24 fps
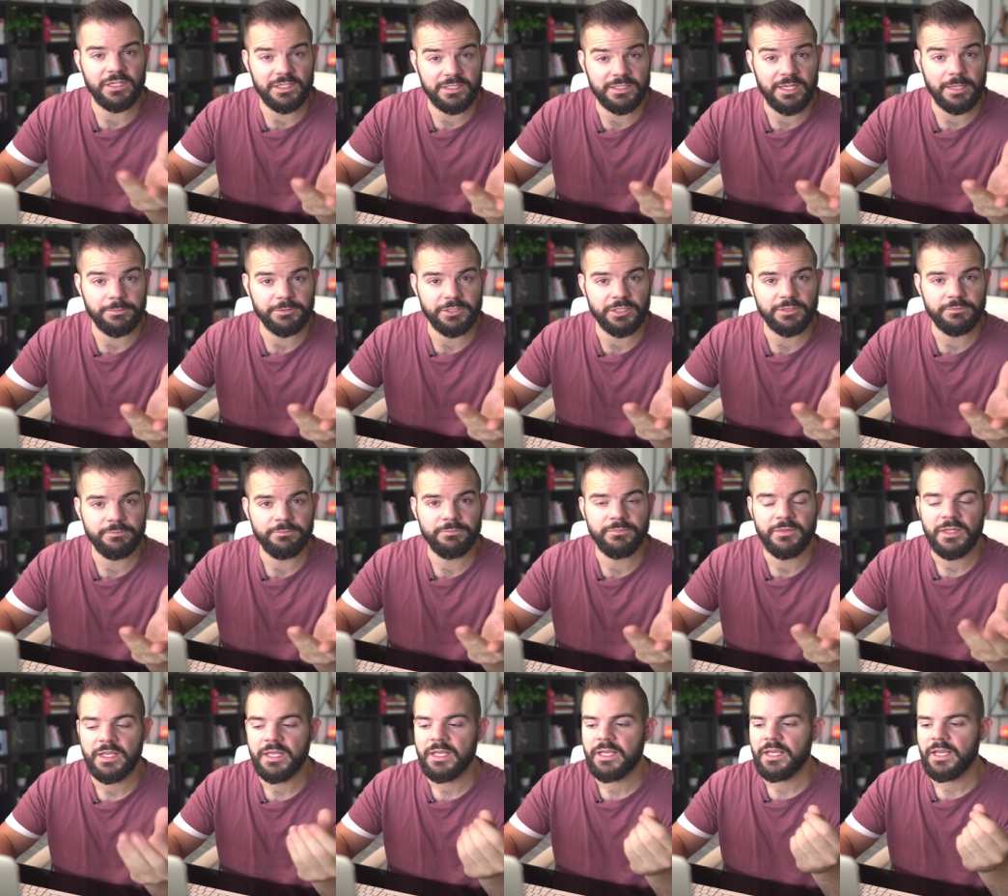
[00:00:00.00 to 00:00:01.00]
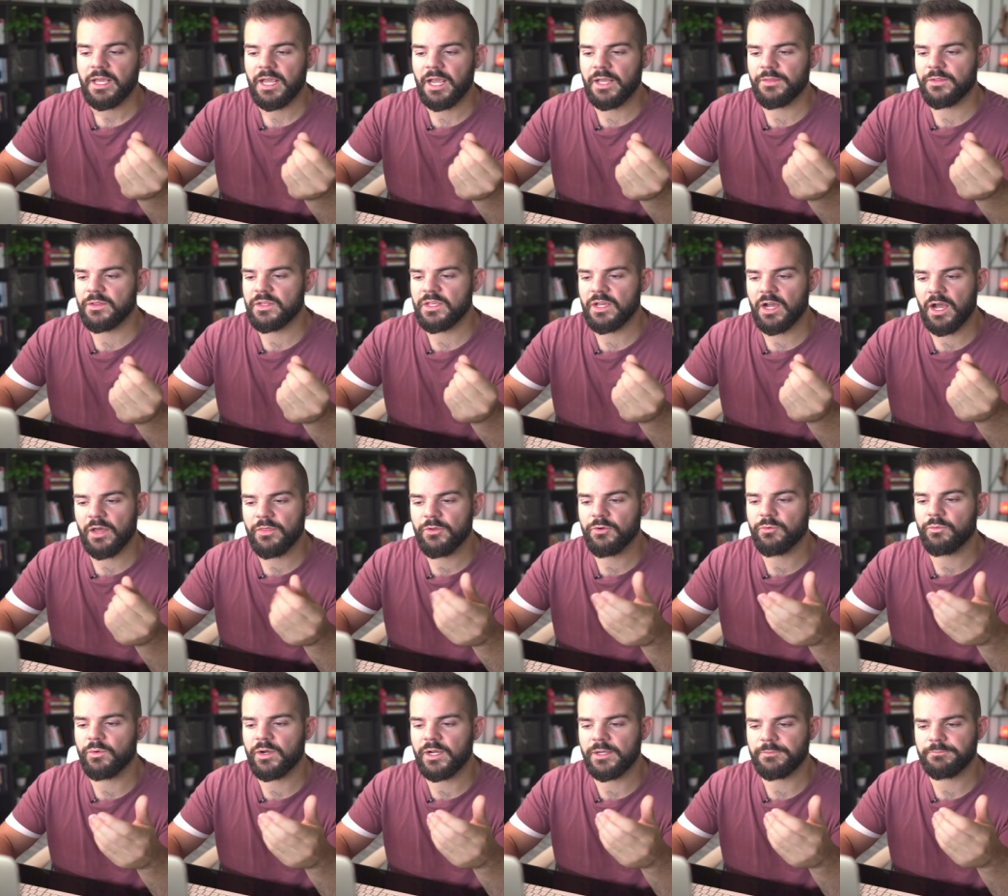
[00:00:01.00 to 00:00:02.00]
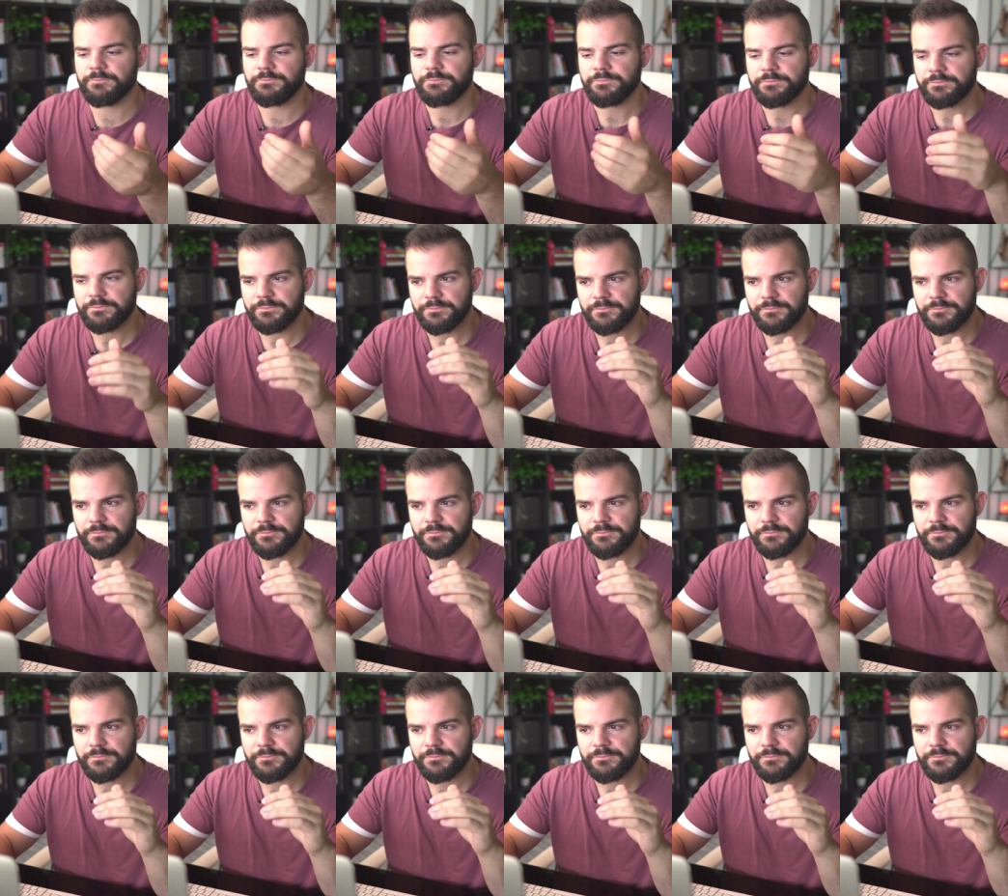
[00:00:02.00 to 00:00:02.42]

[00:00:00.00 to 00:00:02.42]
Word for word: exception. And then the other one